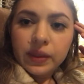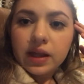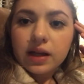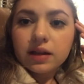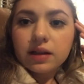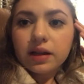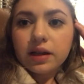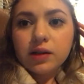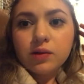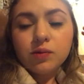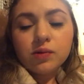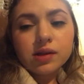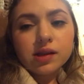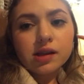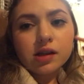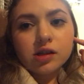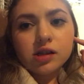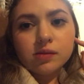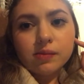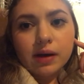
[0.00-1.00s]
Clayton was
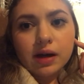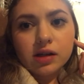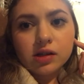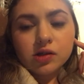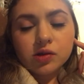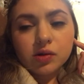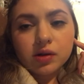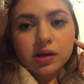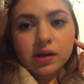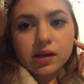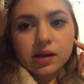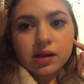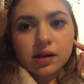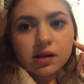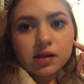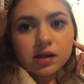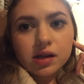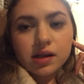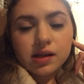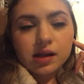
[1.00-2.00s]
such a bad choice. Can
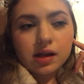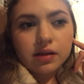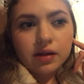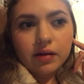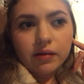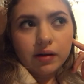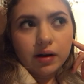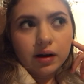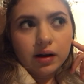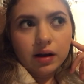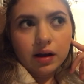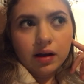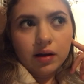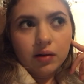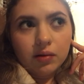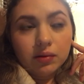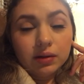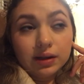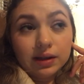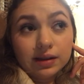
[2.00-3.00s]
I just say that right
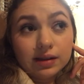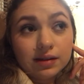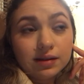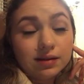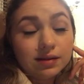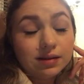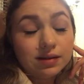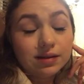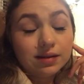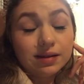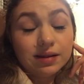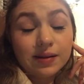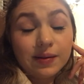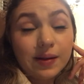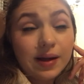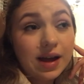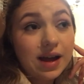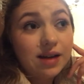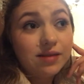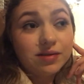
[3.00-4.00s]
now? Like,
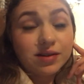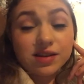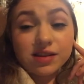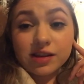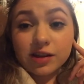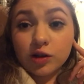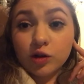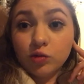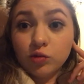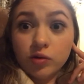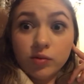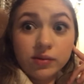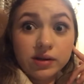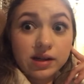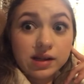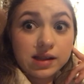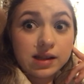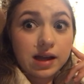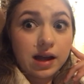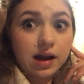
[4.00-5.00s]
every single
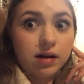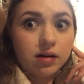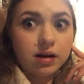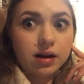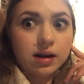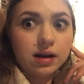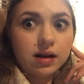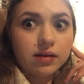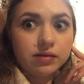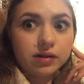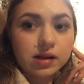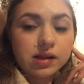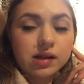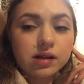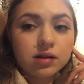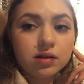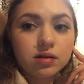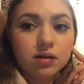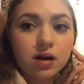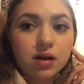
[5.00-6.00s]
woman is carrying every
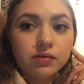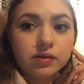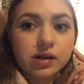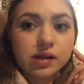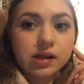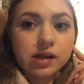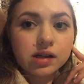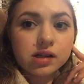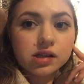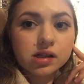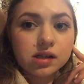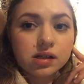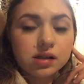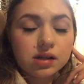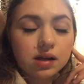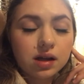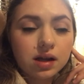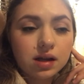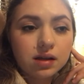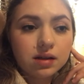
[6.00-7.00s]
single
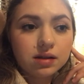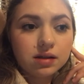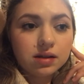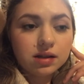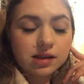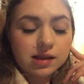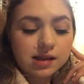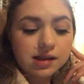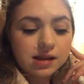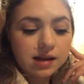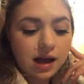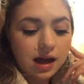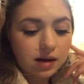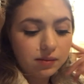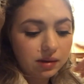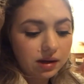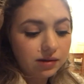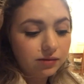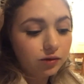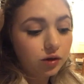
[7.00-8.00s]
conversation, and it's kind of
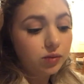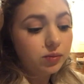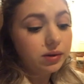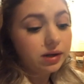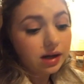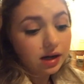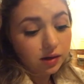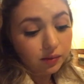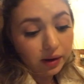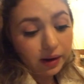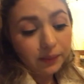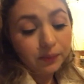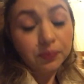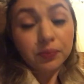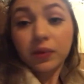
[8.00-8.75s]
painful. But anyway,